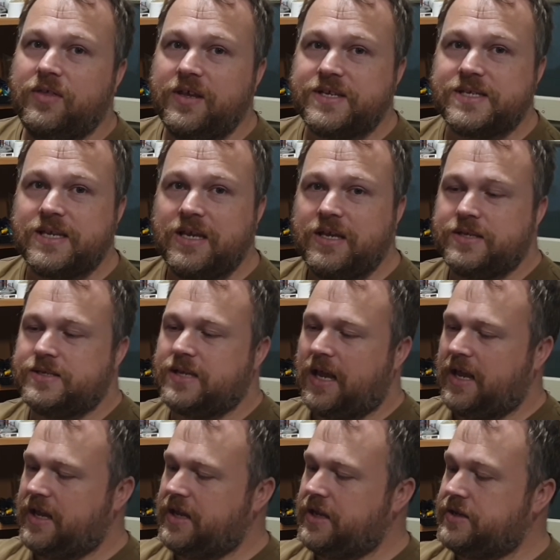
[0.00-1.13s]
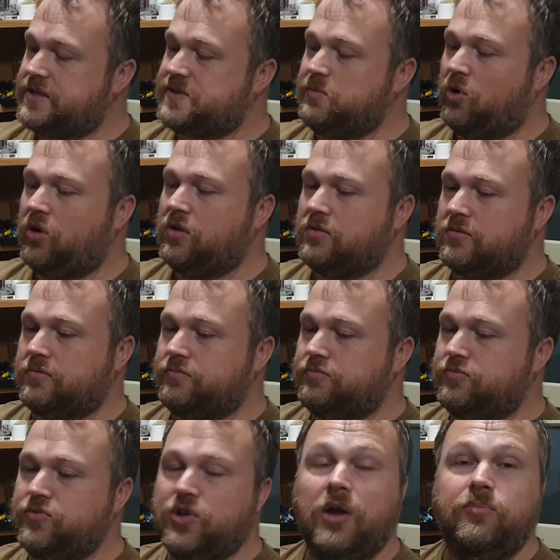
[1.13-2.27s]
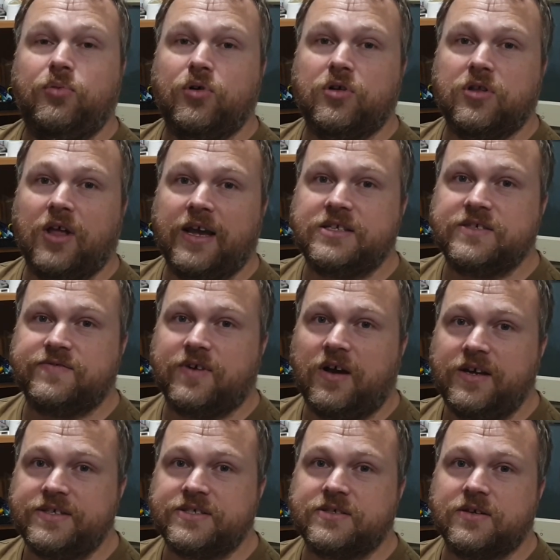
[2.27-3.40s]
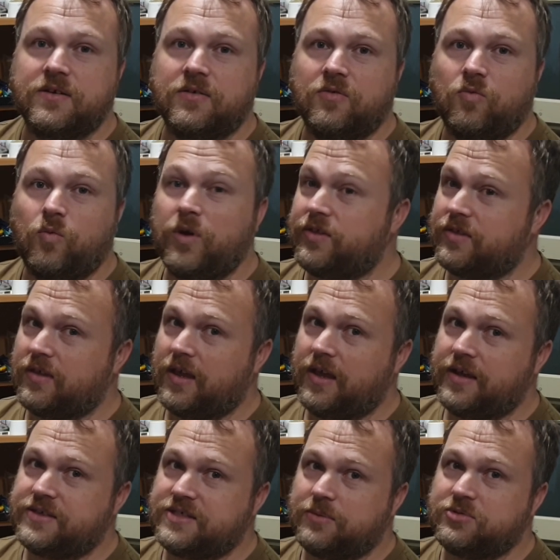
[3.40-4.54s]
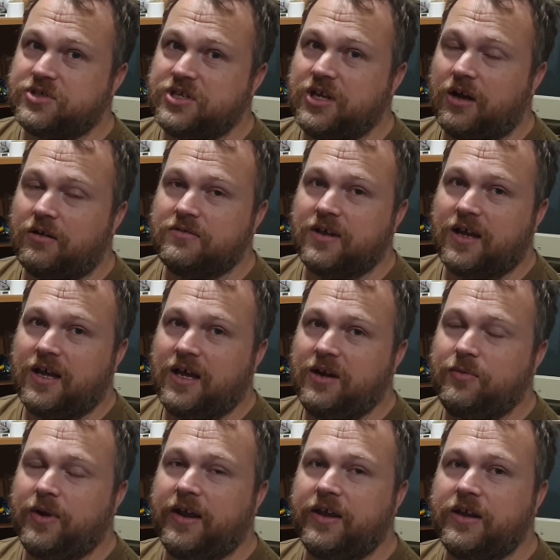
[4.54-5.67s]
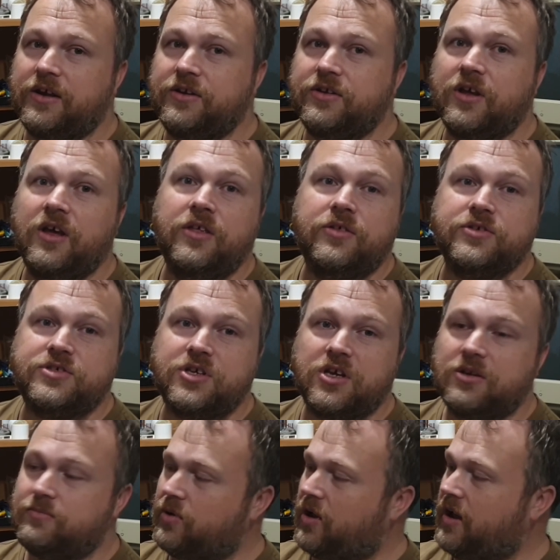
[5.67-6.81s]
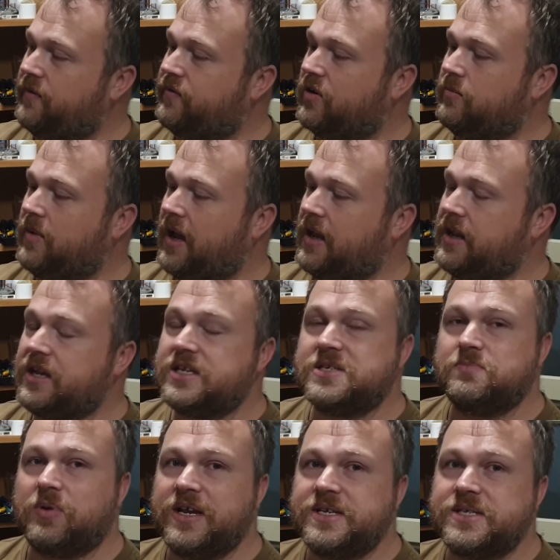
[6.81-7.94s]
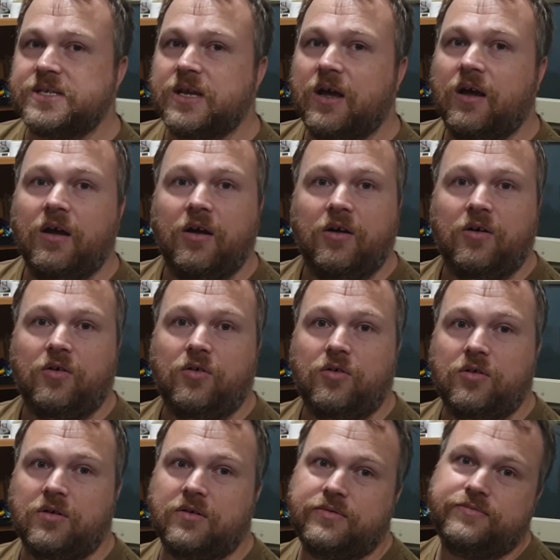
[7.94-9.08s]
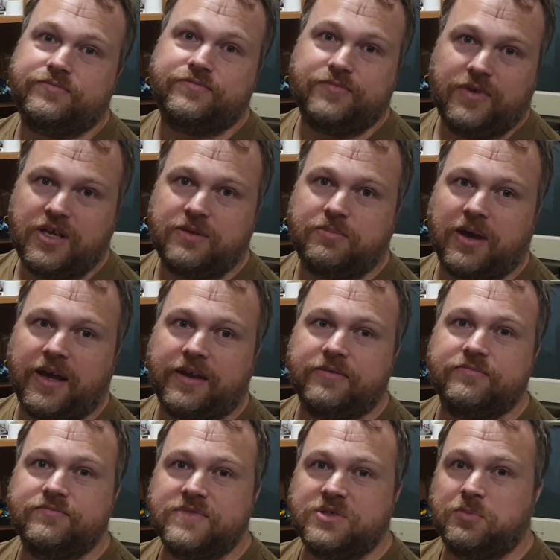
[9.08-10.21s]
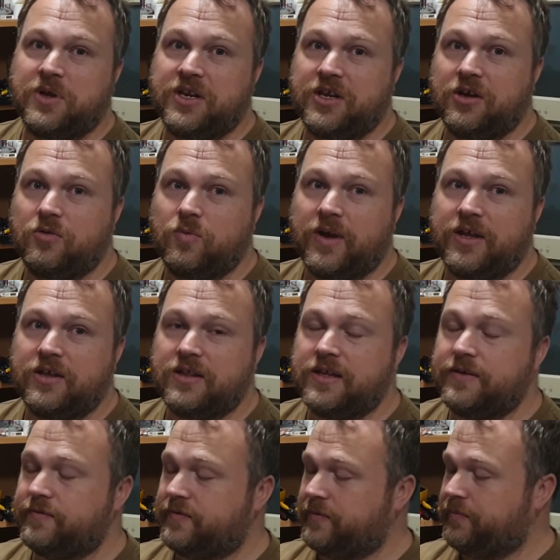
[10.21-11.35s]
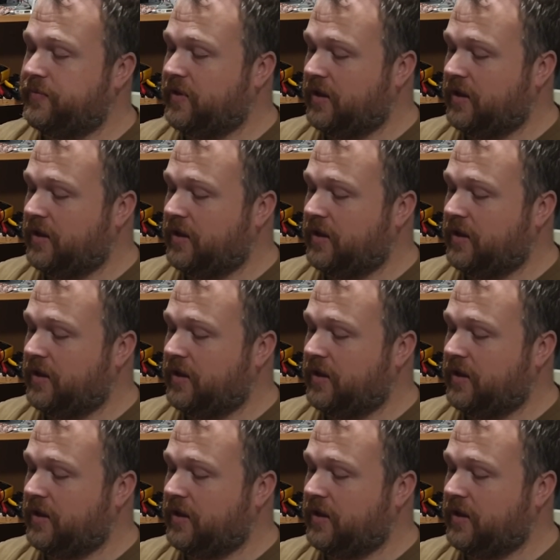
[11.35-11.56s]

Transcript: This is a small notebook-like device with exceptionally old hardware in it that you can buy from AliExpress or eBay, depending on where you live.